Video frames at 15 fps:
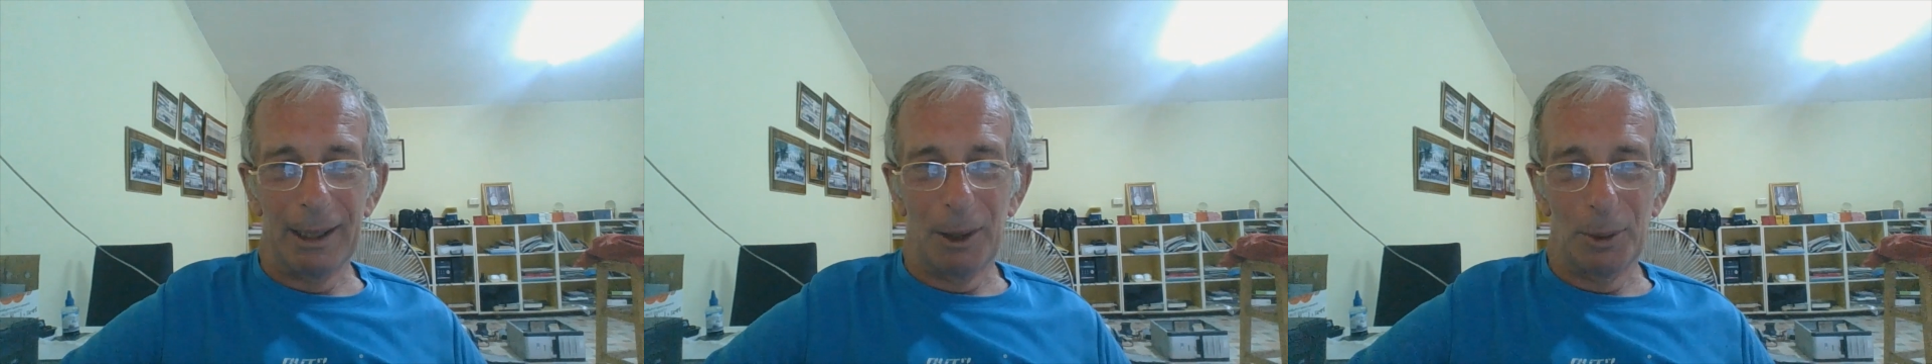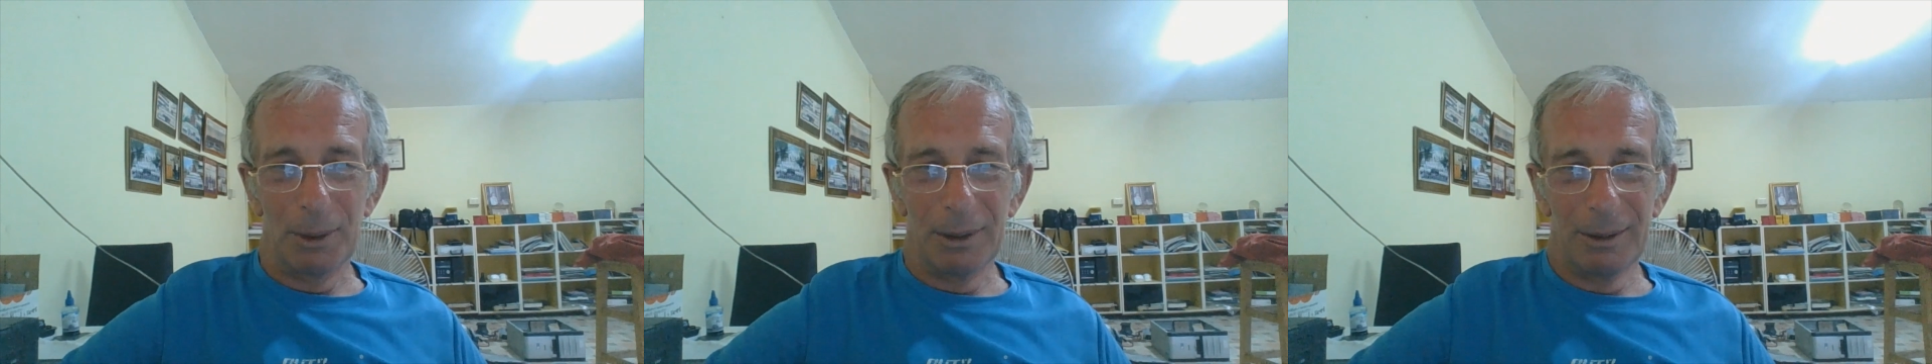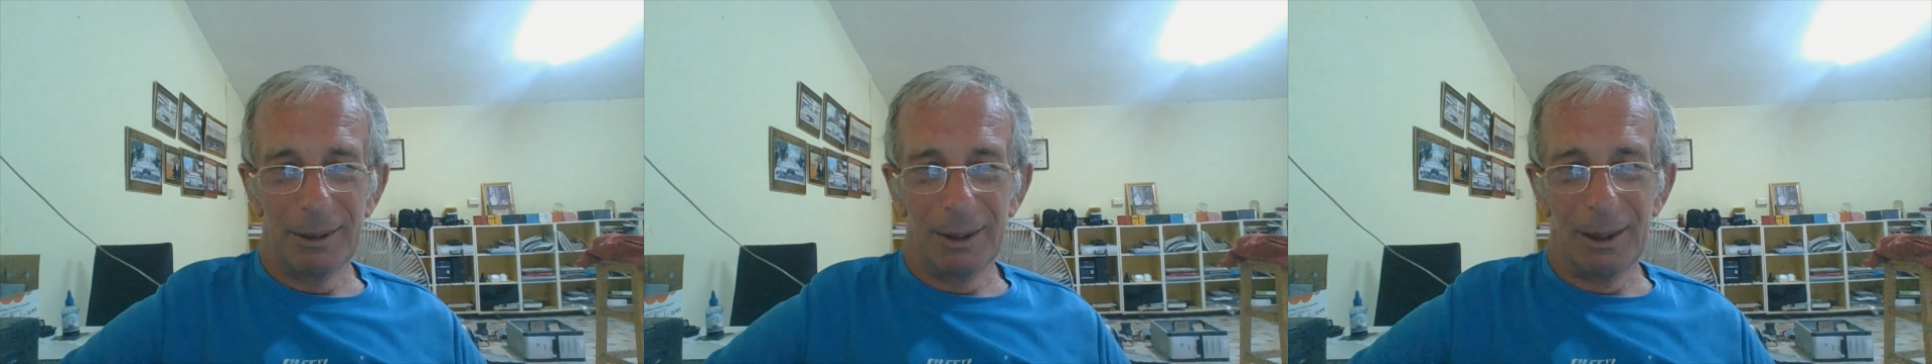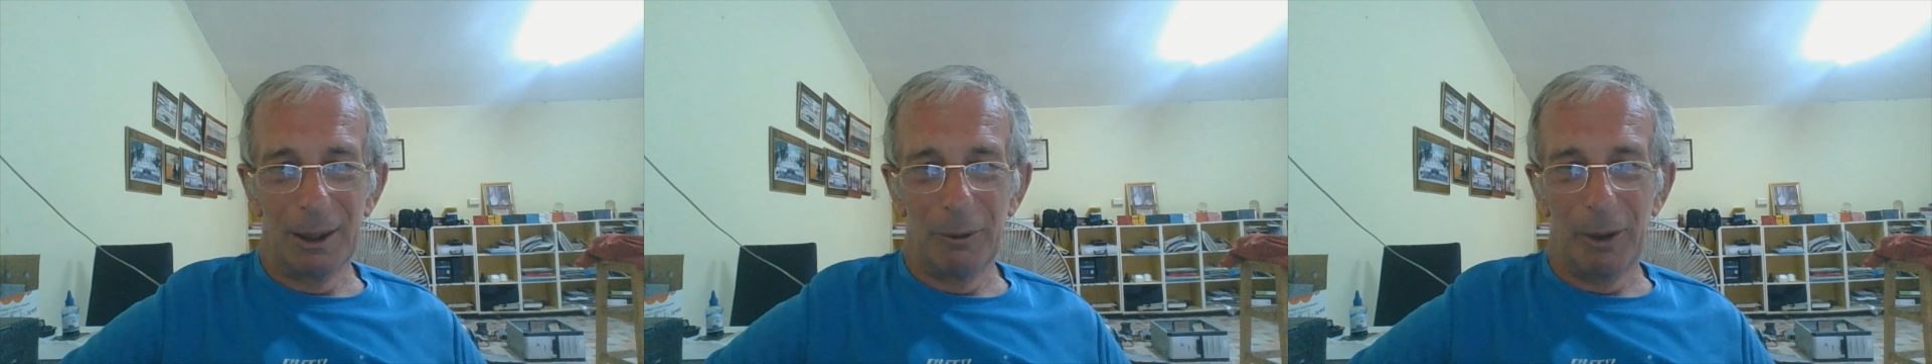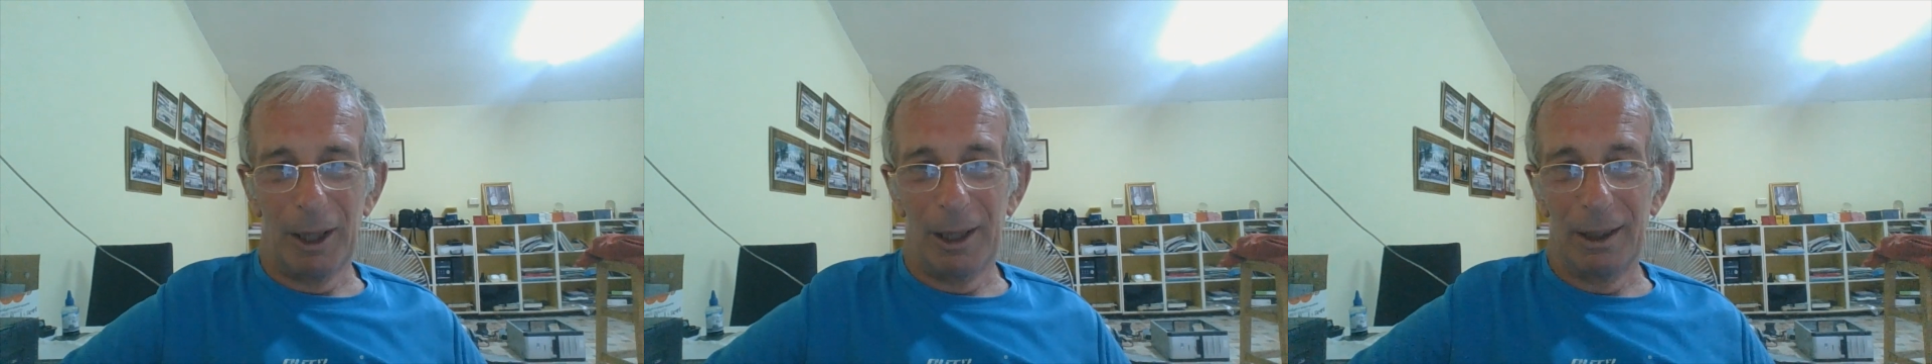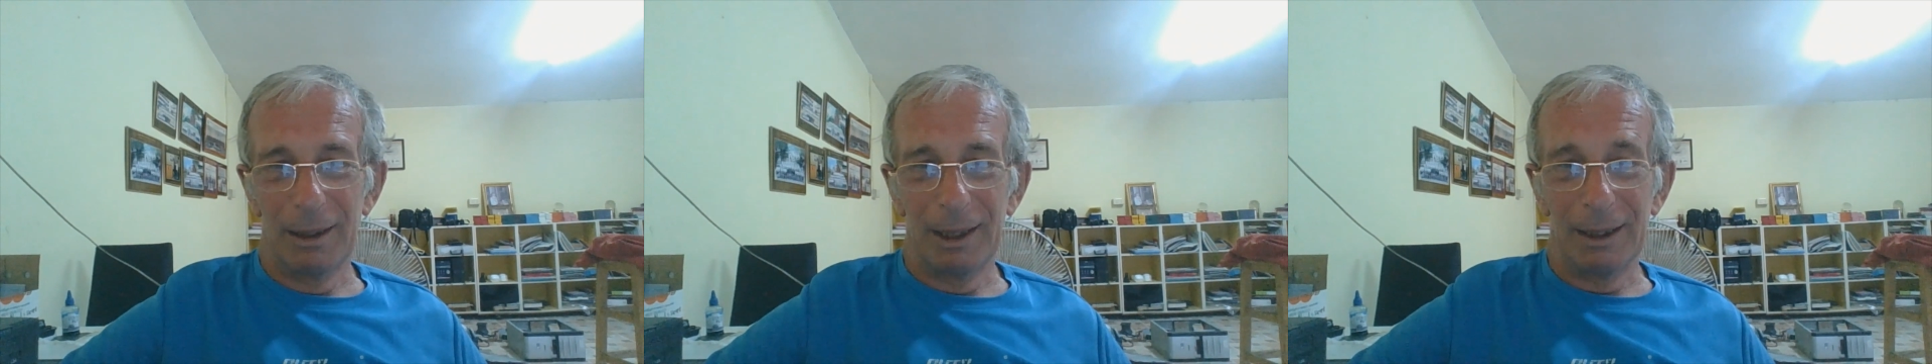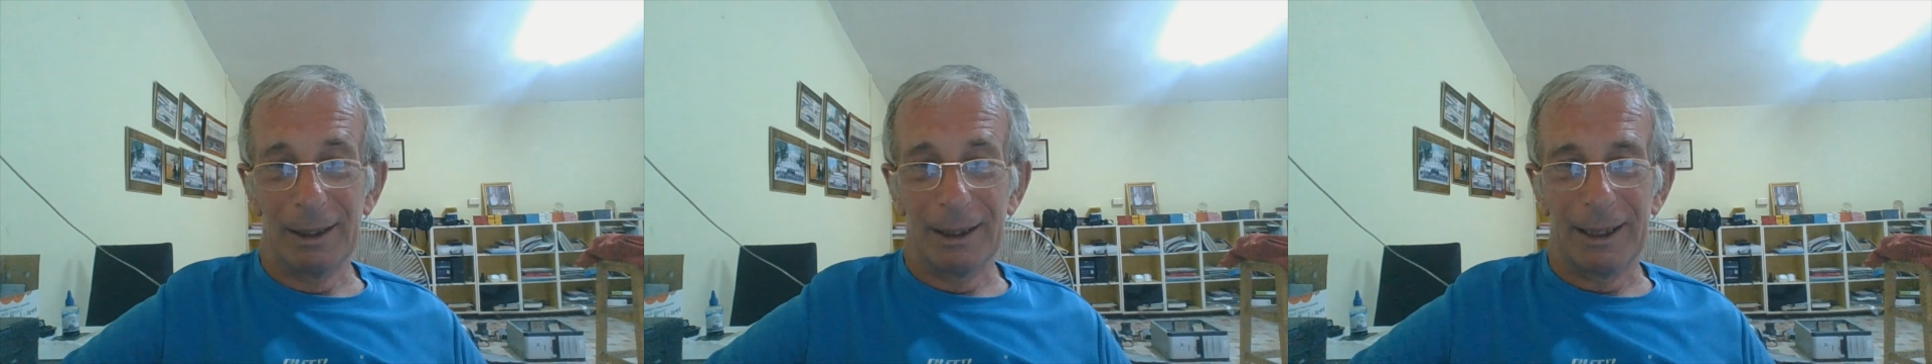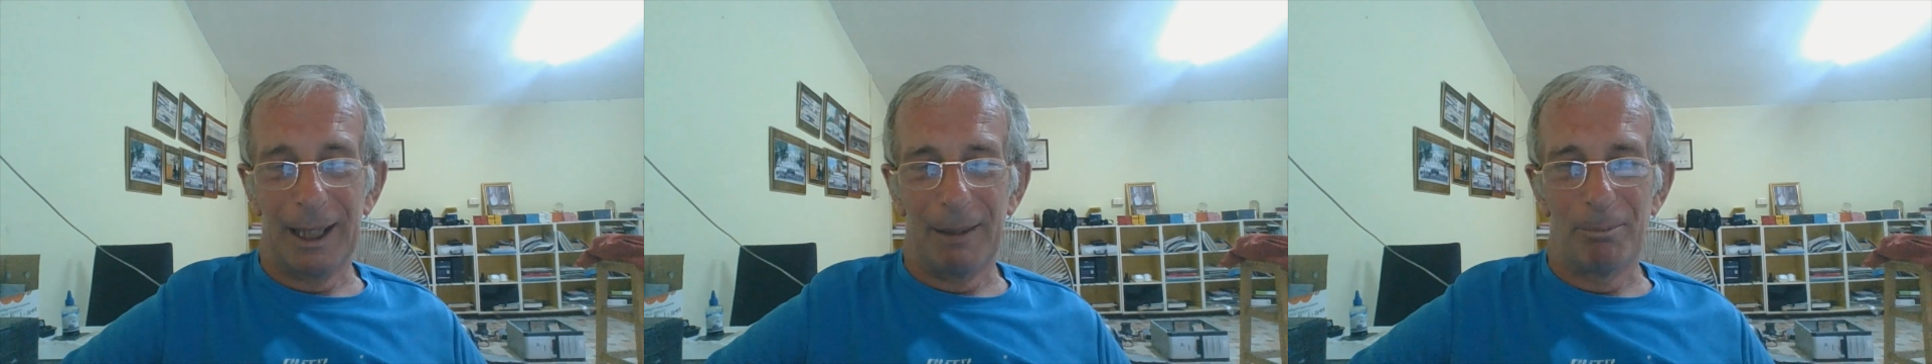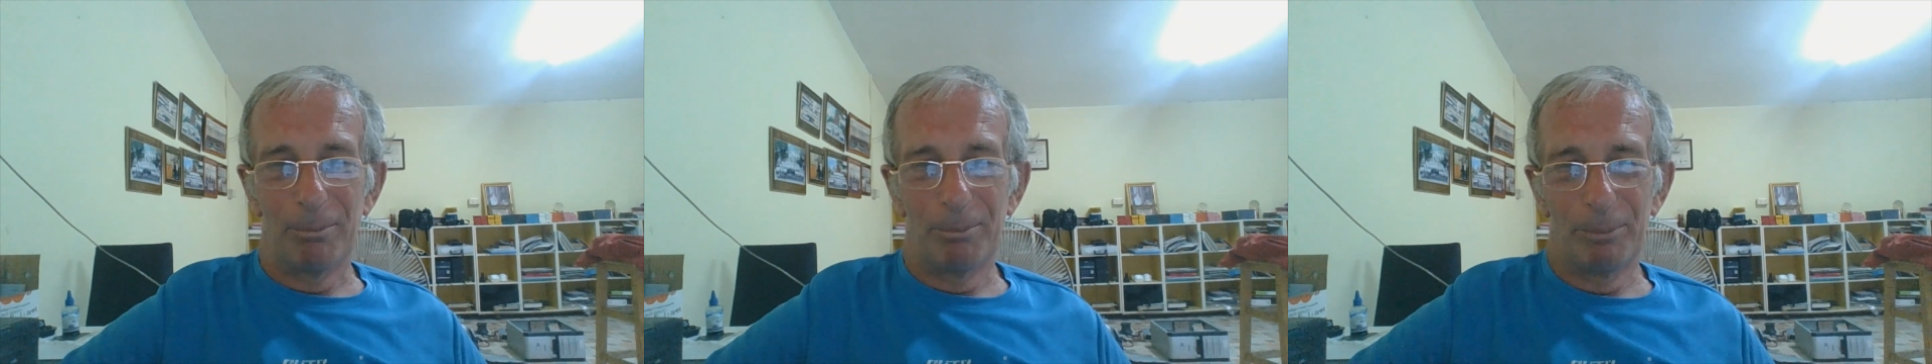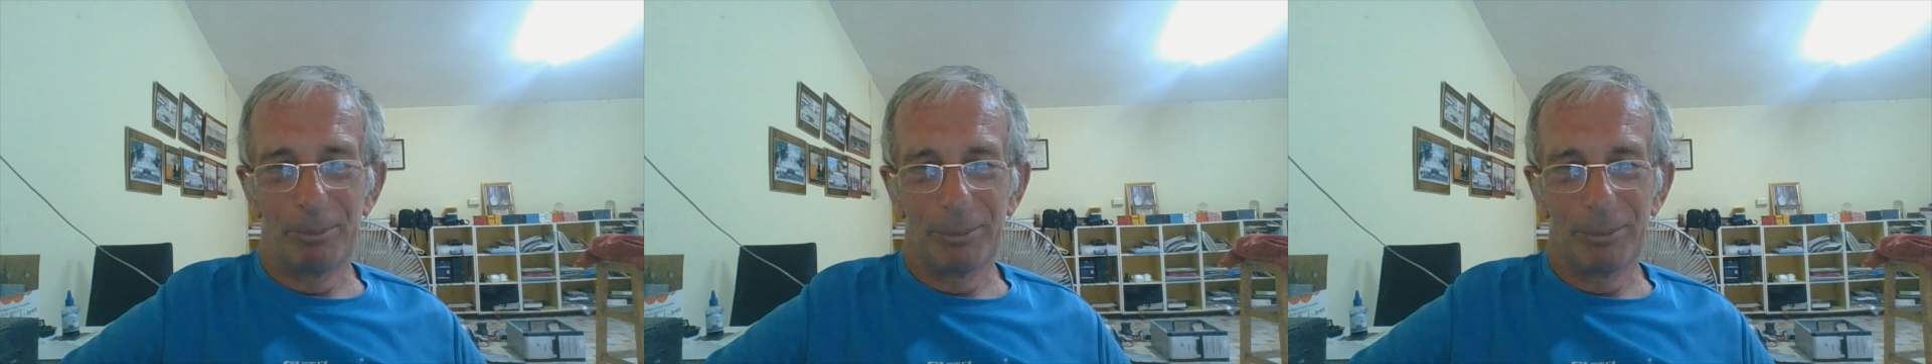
out of our little camp.